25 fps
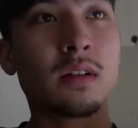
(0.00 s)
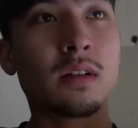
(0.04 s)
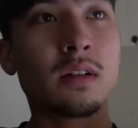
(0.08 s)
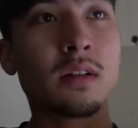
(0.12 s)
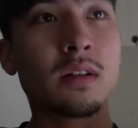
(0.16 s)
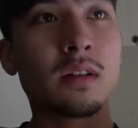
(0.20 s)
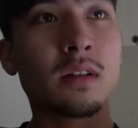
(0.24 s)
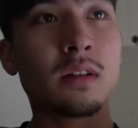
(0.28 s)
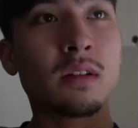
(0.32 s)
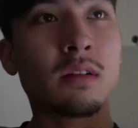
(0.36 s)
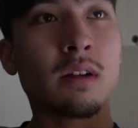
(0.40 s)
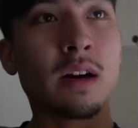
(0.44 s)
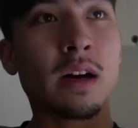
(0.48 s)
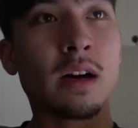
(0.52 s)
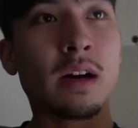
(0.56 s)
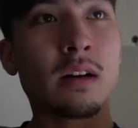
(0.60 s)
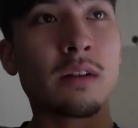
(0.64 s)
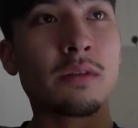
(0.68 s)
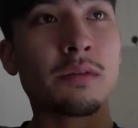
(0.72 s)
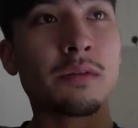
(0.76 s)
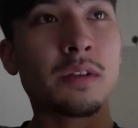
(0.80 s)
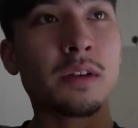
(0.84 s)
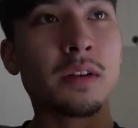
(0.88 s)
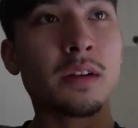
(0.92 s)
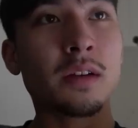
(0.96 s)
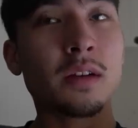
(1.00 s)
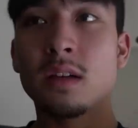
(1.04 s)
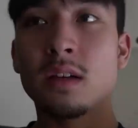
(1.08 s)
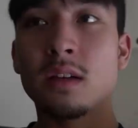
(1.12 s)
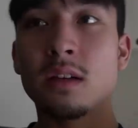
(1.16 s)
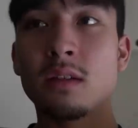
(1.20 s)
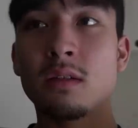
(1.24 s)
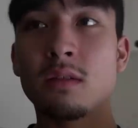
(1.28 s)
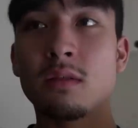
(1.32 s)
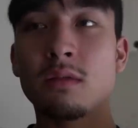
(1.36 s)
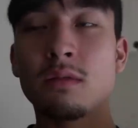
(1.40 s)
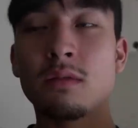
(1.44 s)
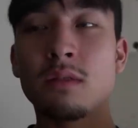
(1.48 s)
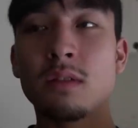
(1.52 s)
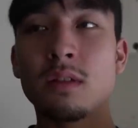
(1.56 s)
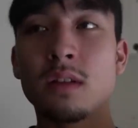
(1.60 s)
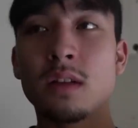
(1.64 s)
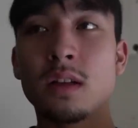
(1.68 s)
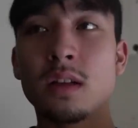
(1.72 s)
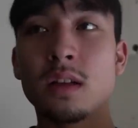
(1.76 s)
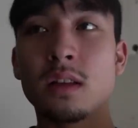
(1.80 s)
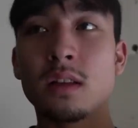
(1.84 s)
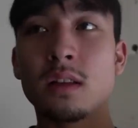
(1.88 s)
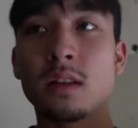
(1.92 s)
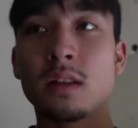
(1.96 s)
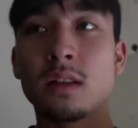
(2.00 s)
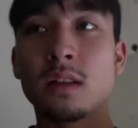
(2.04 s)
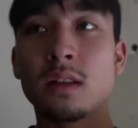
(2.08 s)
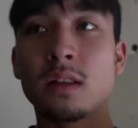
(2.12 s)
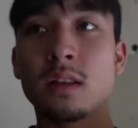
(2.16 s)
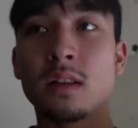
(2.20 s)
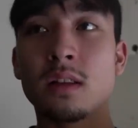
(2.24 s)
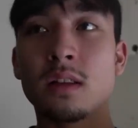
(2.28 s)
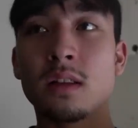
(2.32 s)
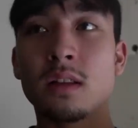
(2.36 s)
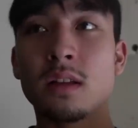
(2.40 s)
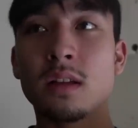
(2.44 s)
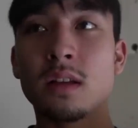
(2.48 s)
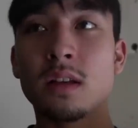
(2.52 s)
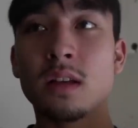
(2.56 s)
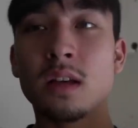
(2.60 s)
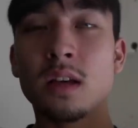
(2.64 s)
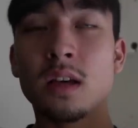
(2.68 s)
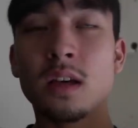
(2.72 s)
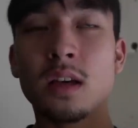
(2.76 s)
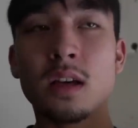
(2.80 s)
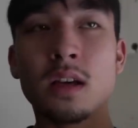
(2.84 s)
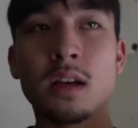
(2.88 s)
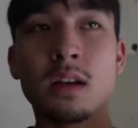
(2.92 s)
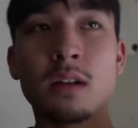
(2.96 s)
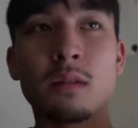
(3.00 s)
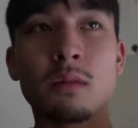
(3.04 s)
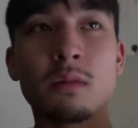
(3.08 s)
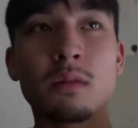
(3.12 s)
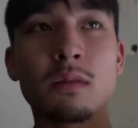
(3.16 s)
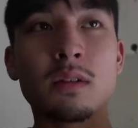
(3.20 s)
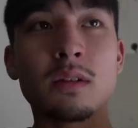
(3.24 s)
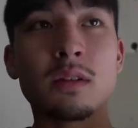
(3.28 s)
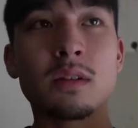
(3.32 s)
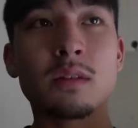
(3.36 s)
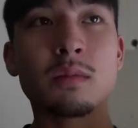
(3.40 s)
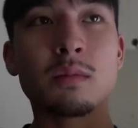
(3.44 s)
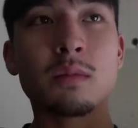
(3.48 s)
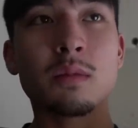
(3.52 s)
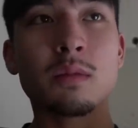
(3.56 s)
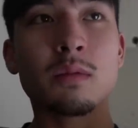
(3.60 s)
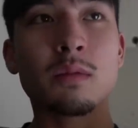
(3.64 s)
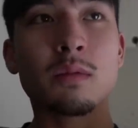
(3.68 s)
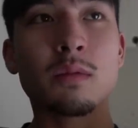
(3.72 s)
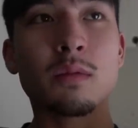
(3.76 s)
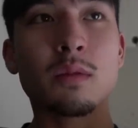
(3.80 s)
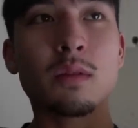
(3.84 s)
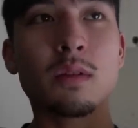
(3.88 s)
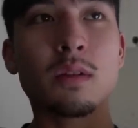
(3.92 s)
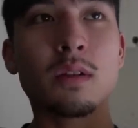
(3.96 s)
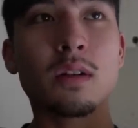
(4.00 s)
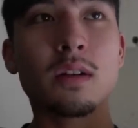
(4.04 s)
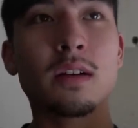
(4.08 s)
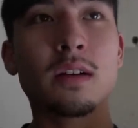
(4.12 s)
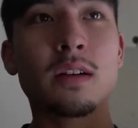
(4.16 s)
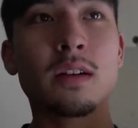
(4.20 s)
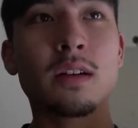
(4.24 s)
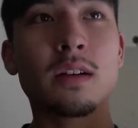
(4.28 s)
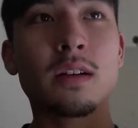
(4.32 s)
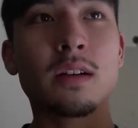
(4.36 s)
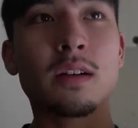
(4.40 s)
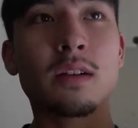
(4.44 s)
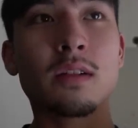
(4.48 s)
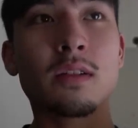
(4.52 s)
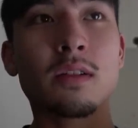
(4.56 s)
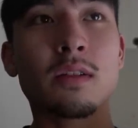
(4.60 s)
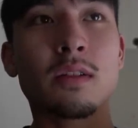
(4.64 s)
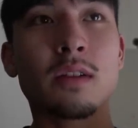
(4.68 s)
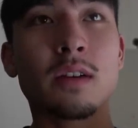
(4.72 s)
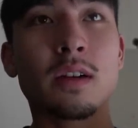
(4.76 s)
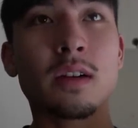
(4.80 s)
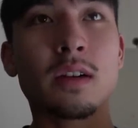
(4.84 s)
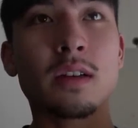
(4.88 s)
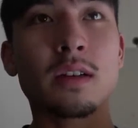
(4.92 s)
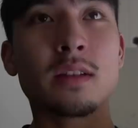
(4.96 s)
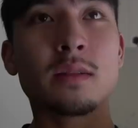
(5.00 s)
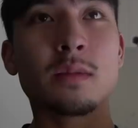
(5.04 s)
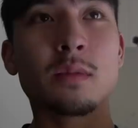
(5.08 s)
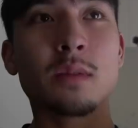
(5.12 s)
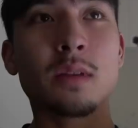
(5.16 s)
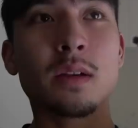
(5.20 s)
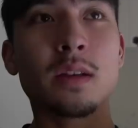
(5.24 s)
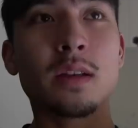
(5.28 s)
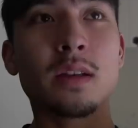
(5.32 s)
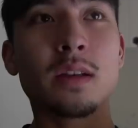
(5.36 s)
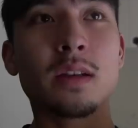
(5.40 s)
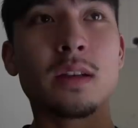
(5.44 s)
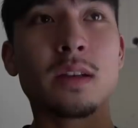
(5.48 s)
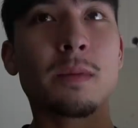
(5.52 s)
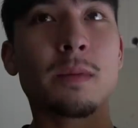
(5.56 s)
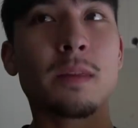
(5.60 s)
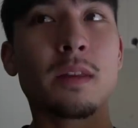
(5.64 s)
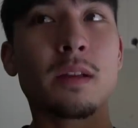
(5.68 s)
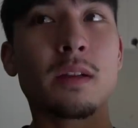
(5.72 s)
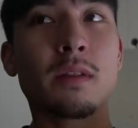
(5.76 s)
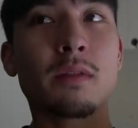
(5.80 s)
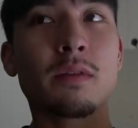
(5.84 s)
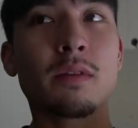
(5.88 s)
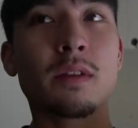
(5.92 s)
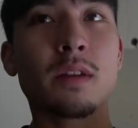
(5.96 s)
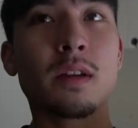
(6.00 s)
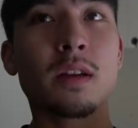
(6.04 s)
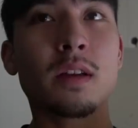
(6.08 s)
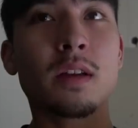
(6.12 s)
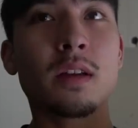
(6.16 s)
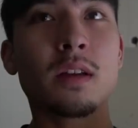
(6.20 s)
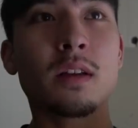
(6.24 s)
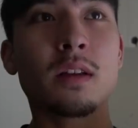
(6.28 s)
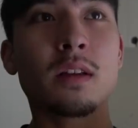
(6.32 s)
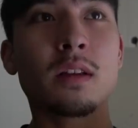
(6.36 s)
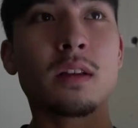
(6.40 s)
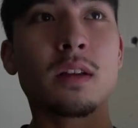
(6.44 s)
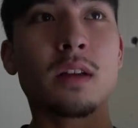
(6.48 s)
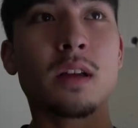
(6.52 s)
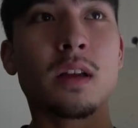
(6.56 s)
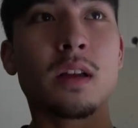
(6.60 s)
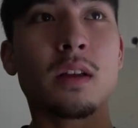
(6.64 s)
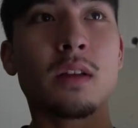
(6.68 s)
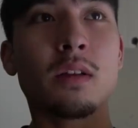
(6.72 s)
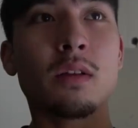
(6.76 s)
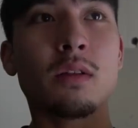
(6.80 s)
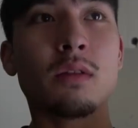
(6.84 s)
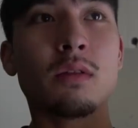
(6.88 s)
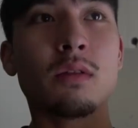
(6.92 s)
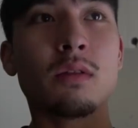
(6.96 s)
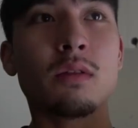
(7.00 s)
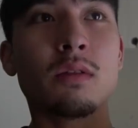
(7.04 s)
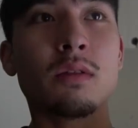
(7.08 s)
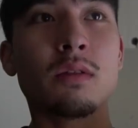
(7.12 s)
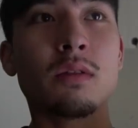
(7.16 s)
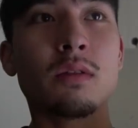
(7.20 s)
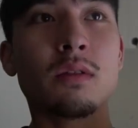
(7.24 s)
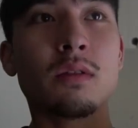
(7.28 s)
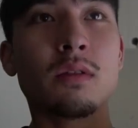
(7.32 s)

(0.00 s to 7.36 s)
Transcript: out of it. I don't feel like the K I was before. I don't know how to explain it. I feel like nothing I do